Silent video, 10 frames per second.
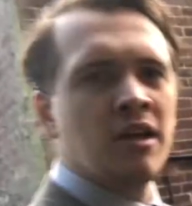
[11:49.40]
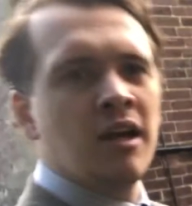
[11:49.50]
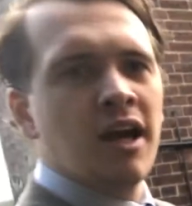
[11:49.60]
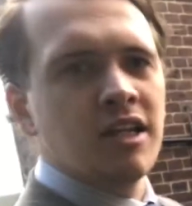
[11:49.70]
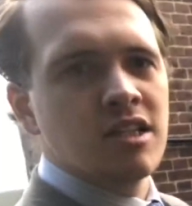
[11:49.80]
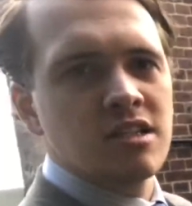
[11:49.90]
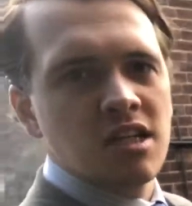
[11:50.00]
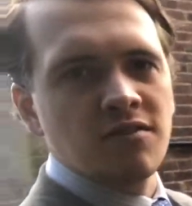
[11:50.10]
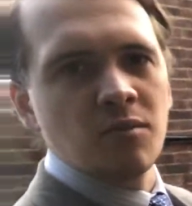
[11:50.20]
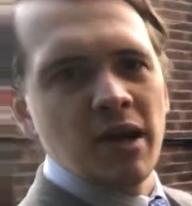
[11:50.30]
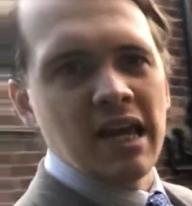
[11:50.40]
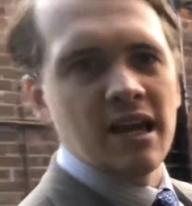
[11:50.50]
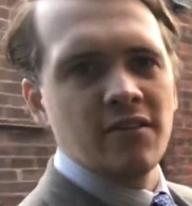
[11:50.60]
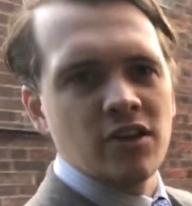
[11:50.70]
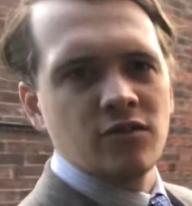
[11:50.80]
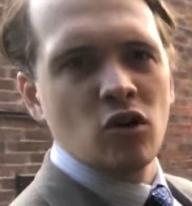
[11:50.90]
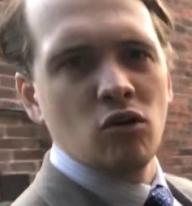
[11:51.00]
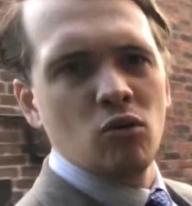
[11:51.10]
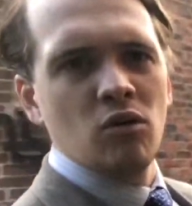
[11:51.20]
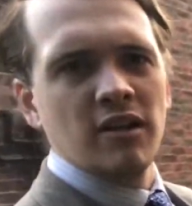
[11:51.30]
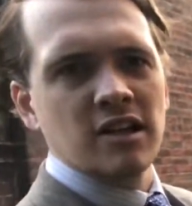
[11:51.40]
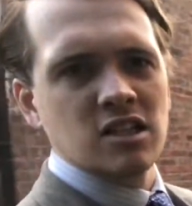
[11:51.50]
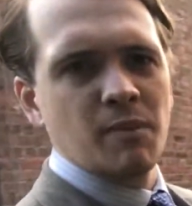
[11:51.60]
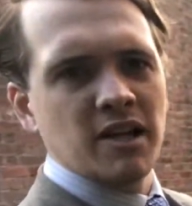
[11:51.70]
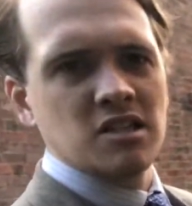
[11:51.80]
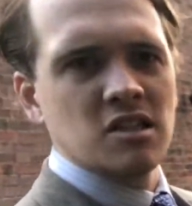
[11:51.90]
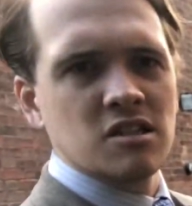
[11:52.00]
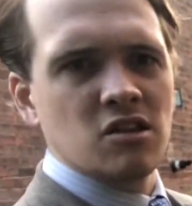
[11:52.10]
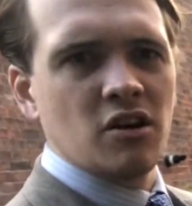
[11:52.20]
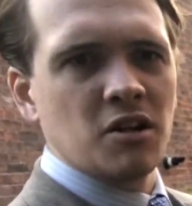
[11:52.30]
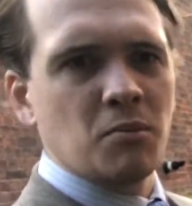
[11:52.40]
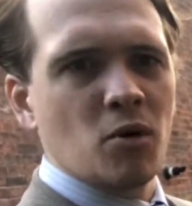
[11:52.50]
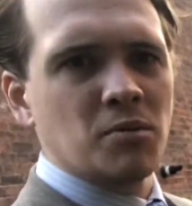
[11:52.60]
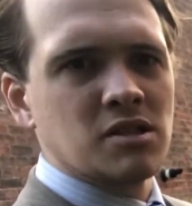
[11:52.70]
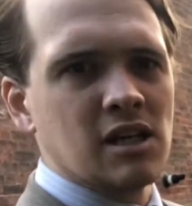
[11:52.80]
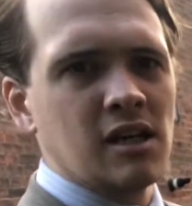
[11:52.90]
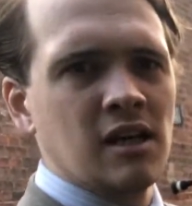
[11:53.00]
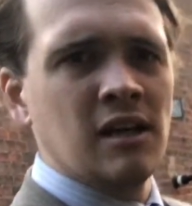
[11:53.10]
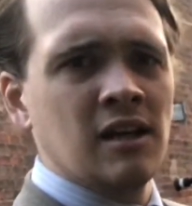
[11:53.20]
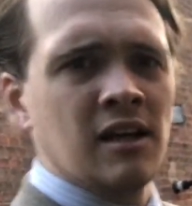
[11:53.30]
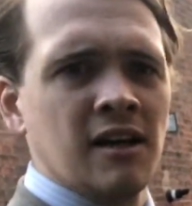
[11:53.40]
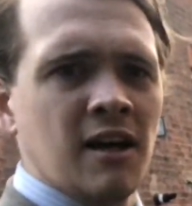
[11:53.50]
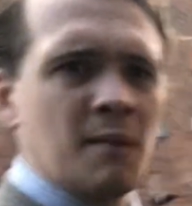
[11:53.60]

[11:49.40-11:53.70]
And you can see from here that you've got all of that space to the side of the property, a